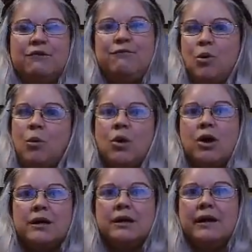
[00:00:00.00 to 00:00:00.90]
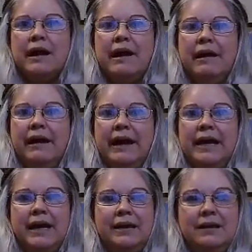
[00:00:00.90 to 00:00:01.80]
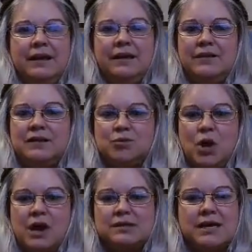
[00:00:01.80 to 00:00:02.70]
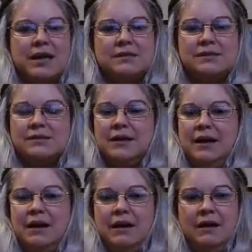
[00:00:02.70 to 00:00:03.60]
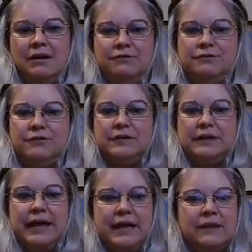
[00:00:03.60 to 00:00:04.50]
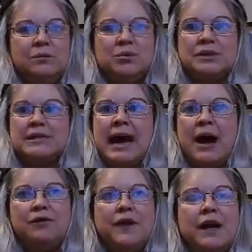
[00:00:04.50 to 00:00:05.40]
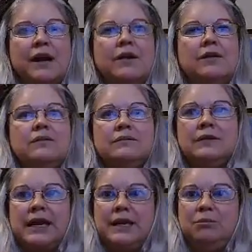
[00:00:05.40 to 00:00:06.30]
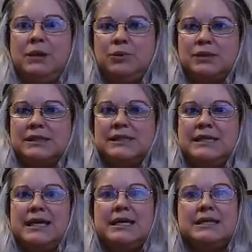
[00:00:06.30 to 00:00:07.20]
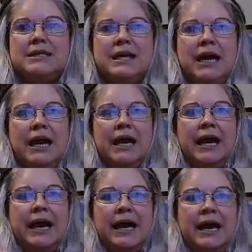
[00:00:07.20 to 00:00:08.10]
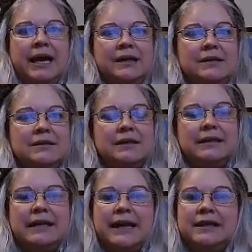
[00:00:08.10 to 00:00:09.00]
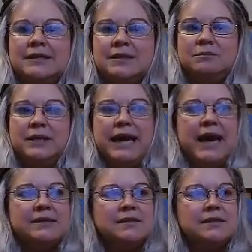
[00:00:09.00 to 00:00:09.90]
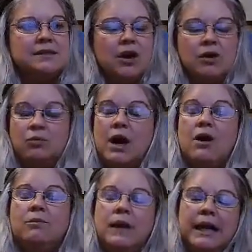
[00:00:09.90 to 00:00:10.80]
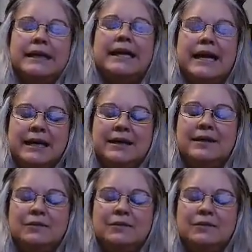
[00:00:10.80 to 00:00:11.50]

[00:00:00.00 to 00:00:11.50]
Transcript: forward in this process of getting the books out there, getting people to see it, and getting some guests, or well, getting